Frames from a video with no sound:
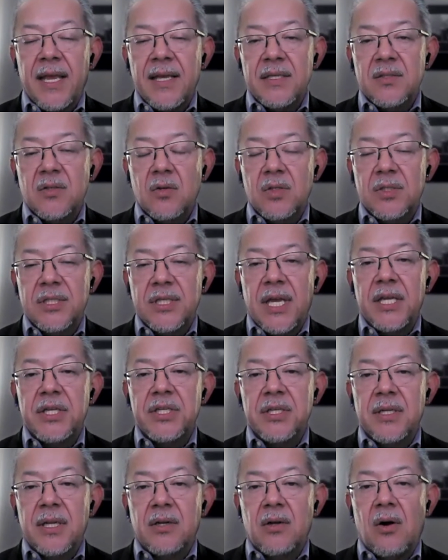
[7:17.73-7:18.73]

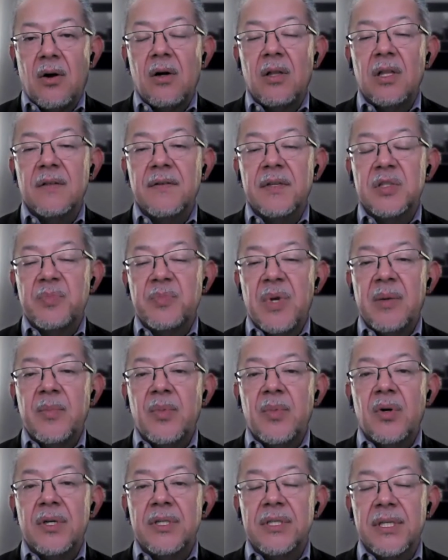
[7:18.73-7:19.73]
Association and all of its
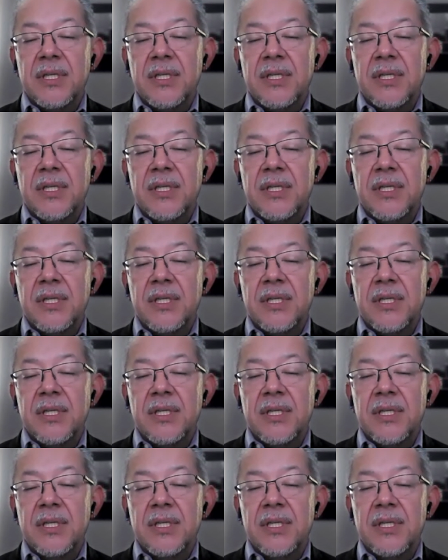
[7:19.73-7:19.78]
members